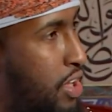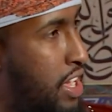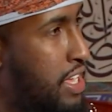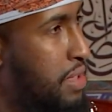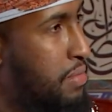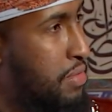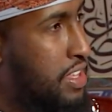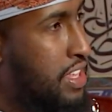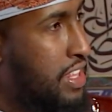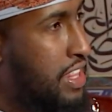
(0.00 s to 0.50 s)

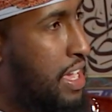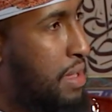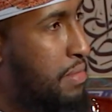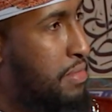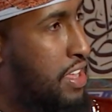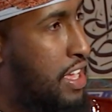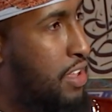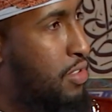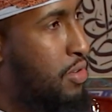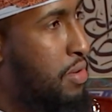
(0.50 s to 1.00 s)
al-Qayyim's kitab,
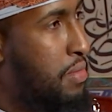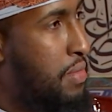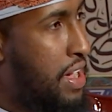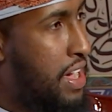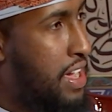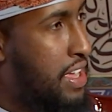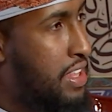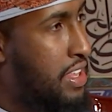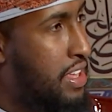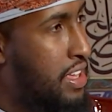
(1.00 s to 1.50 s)
Zadul
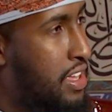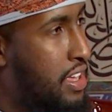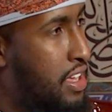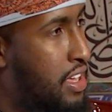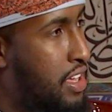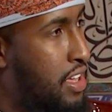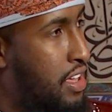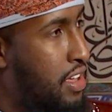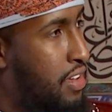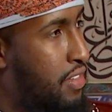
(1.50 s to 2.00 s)
Ma'ad,
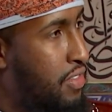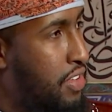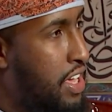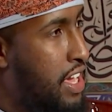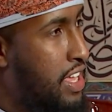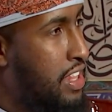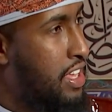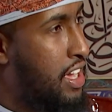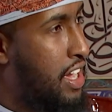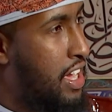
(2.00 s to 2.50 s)
fi
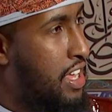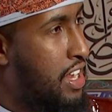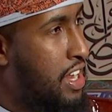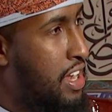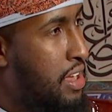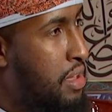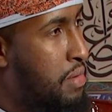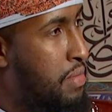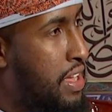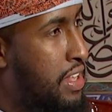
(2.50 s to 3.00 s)
hadi khayri
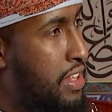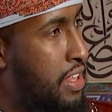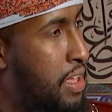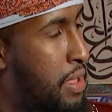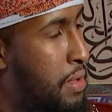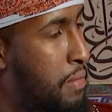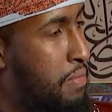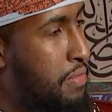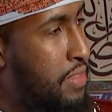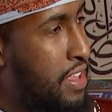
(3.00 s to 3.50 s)
al-ibad.
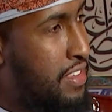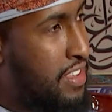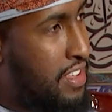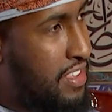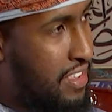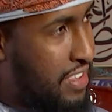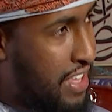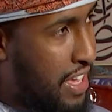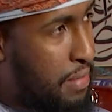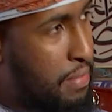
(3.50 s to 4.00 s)
There's a
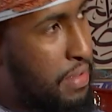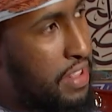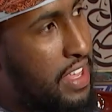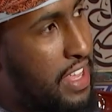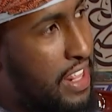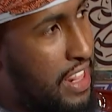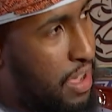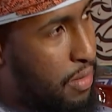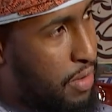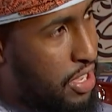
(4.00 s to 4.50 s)
segment
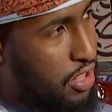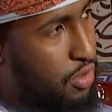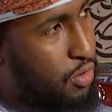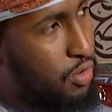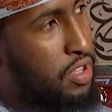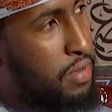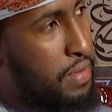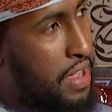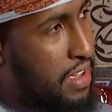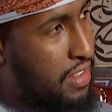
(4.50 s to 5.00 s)
in there where he
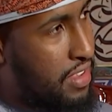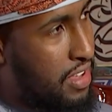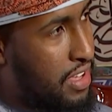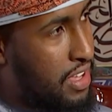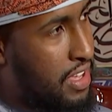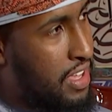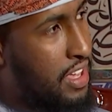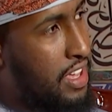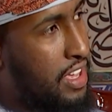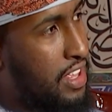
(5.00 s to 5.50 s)
talks about
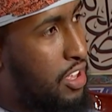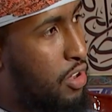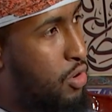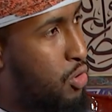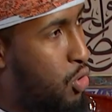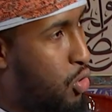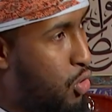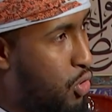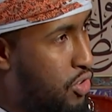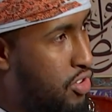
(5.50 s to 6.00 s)
the
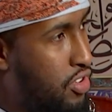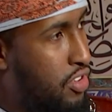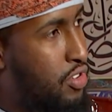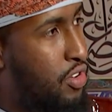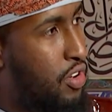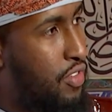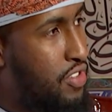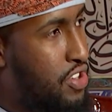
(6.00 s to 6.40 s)
causes of